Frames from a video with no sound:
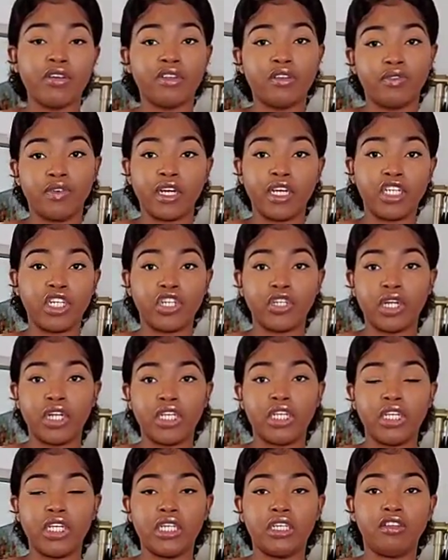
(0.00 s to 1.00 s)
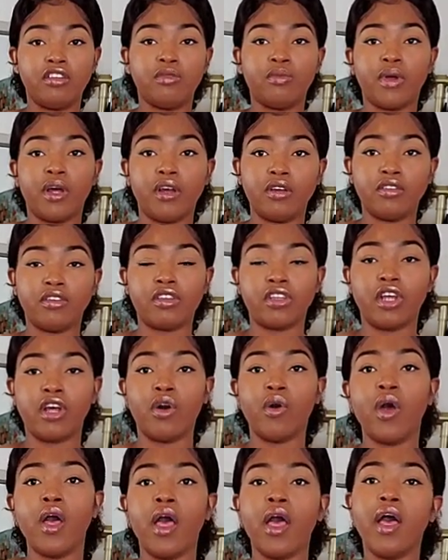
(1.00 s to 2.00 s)
is very stretchy as well.
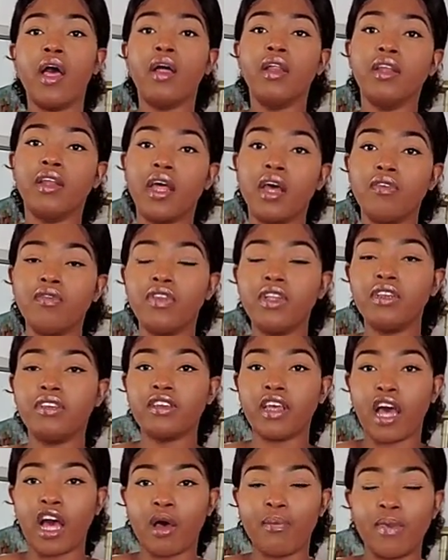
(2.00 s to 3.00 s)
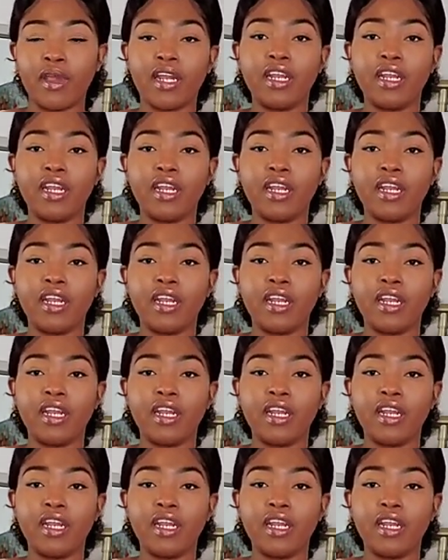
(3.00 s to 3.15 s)
So Love the top.